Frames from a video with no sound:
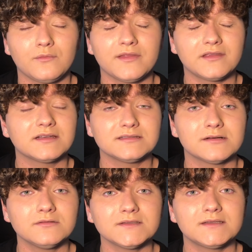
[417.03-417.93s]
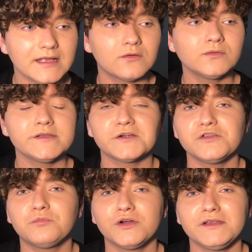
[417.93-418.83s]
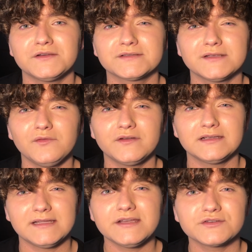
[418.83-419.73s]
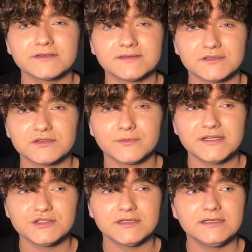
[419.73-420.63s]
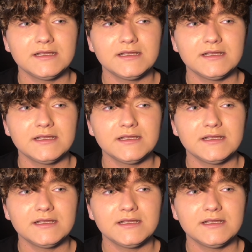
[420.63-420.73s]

with an adult, not only are you putting yourself in a dangerous situation,